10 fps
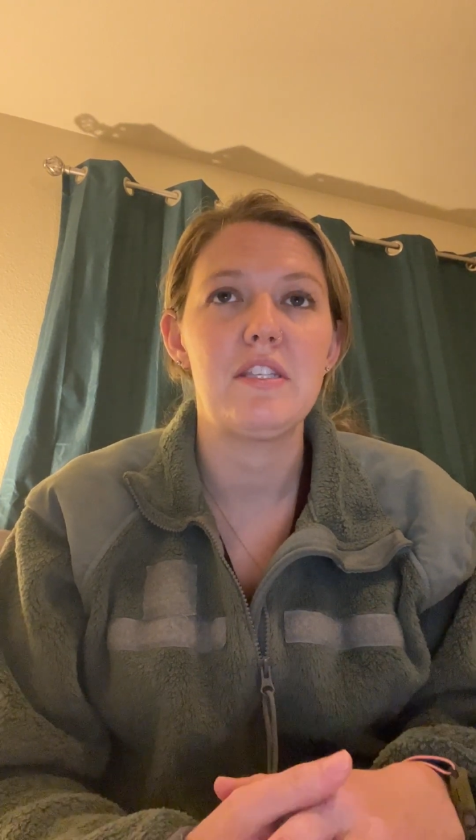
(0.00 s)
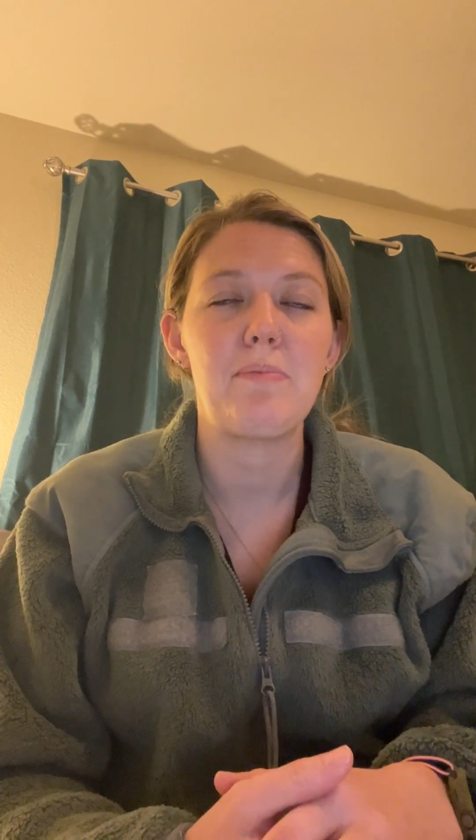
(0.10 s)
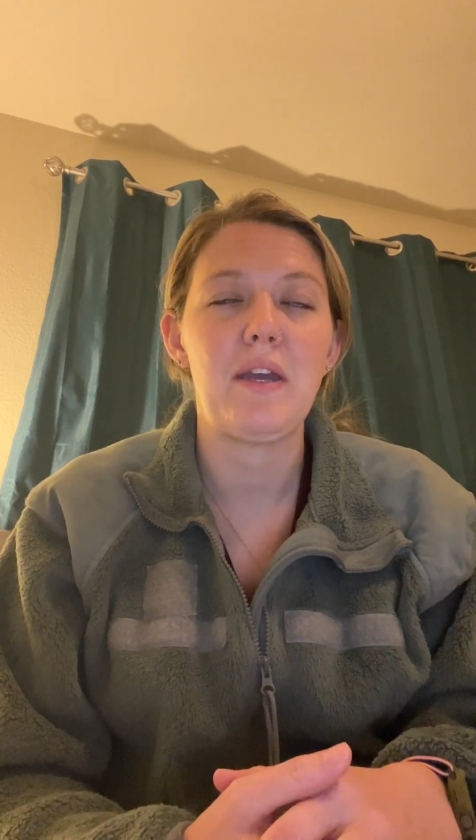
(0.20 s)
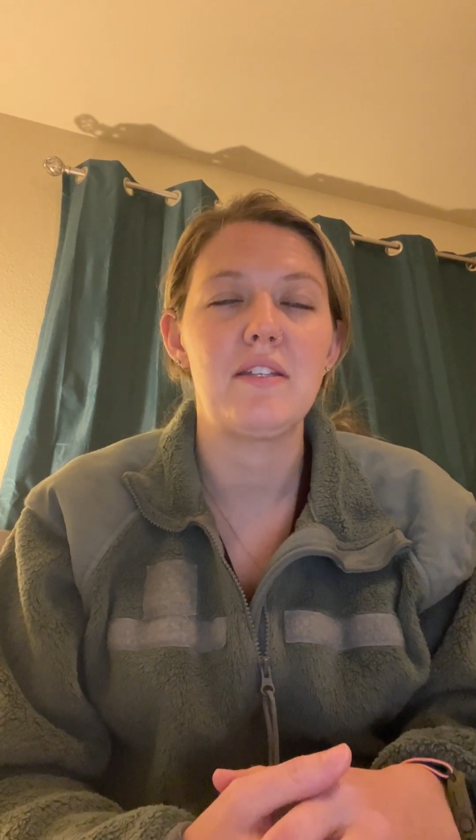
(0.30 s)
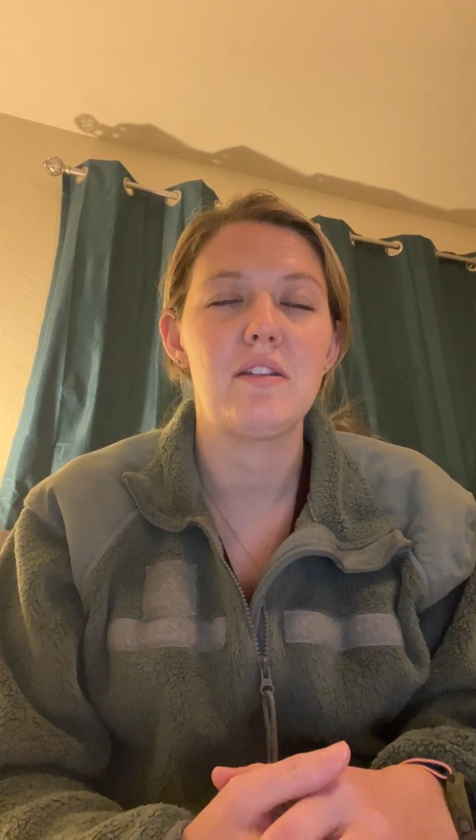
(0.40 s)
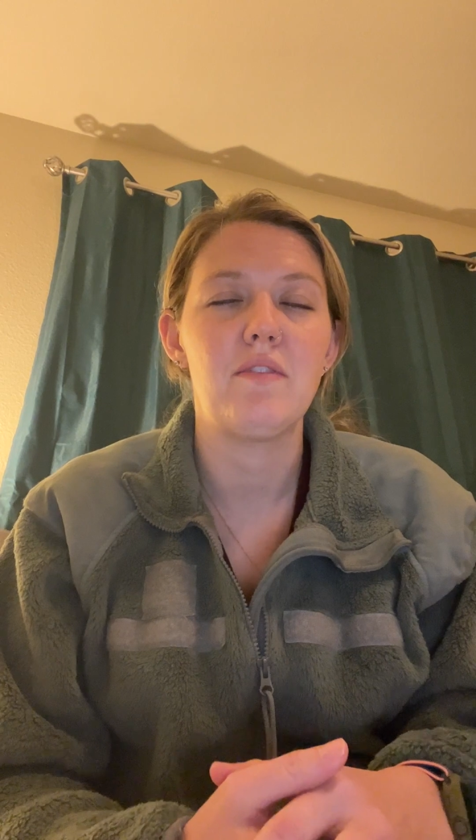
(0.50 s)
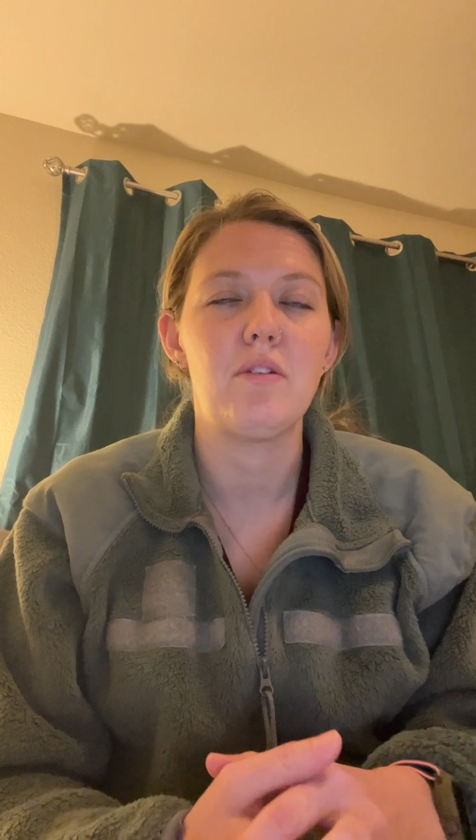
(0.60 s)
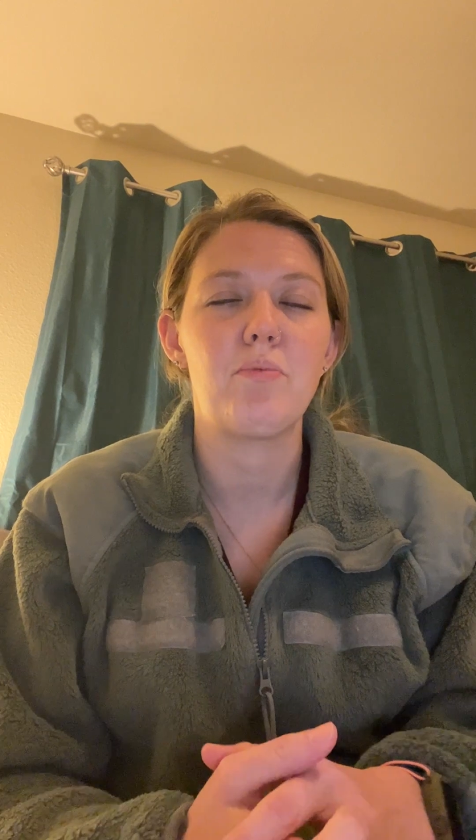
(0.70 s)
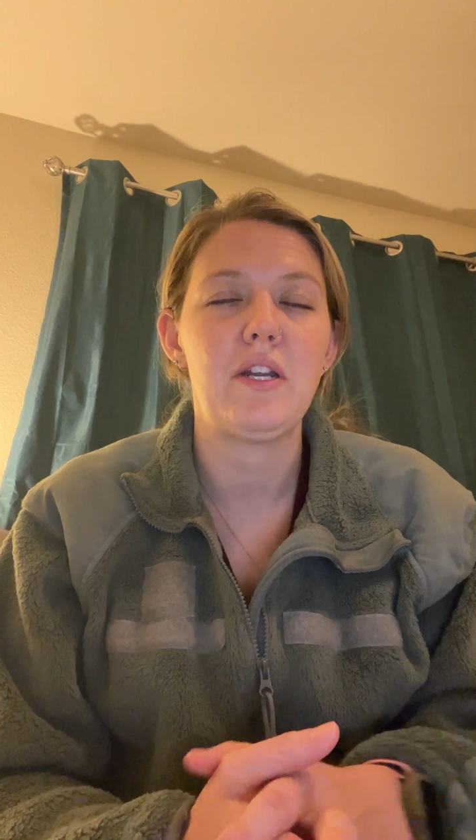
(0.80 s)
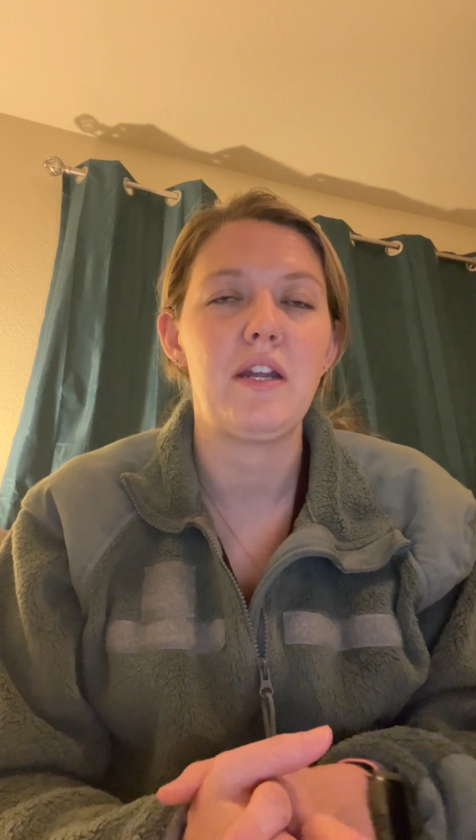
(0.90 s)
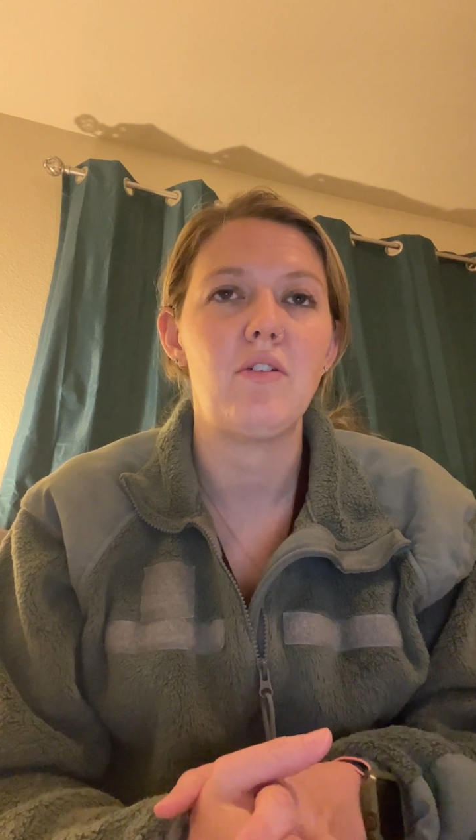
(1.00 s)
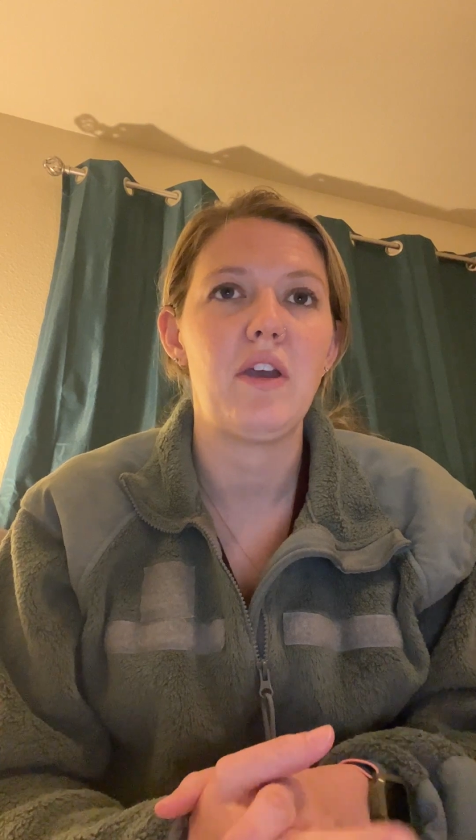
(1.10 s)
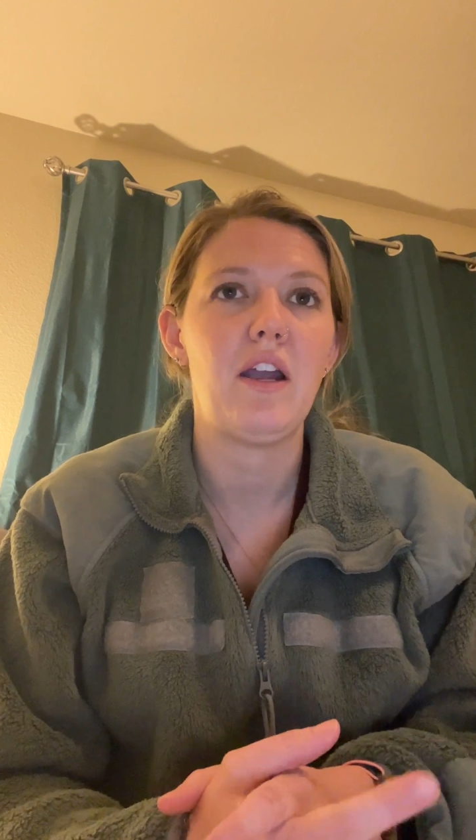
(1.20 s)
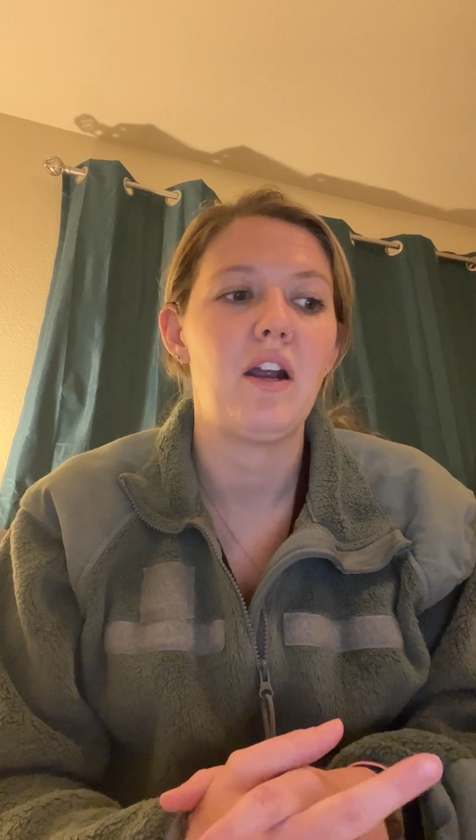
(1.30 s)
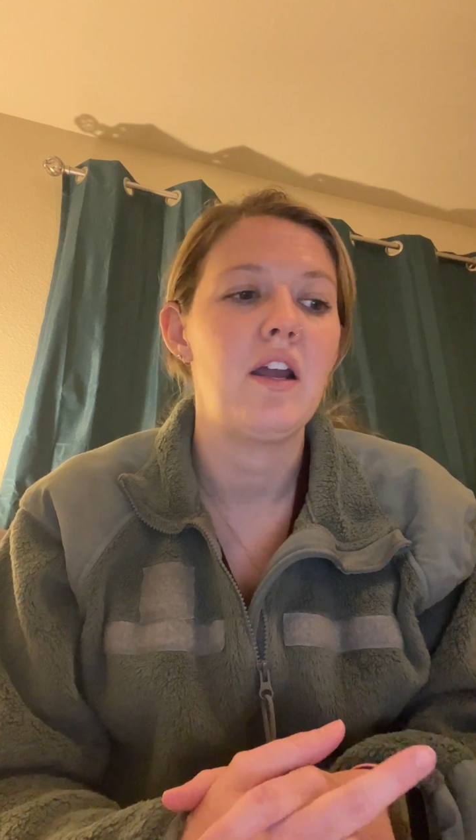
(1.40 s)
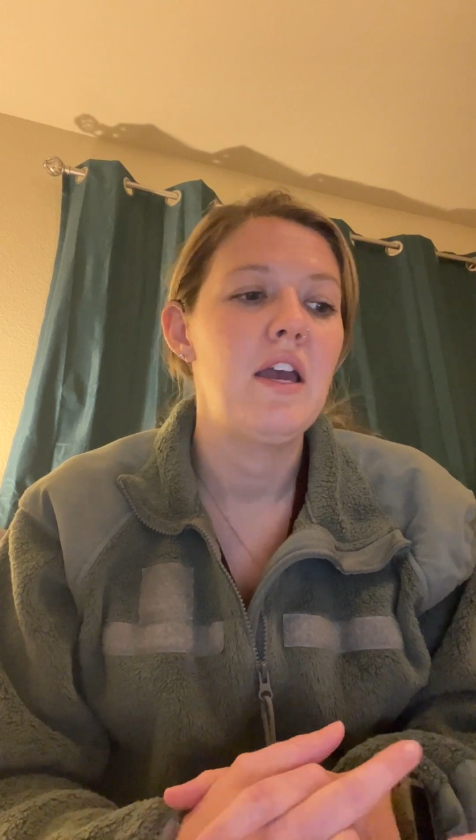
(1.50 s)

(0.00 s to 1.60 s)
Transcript: spans of the prenatal care.